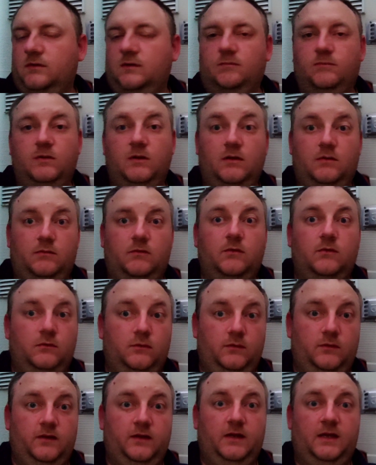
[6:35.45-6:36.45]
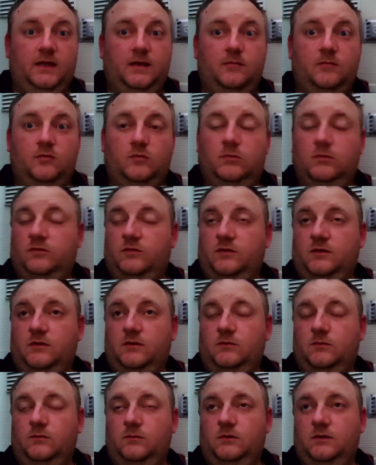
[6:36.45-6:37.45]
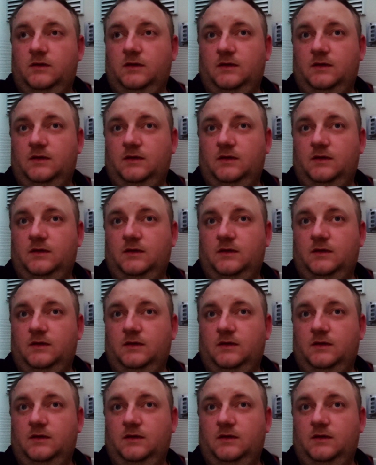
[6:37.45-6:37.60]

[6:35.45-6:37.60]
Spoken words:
I've got it on the camera. What's it called?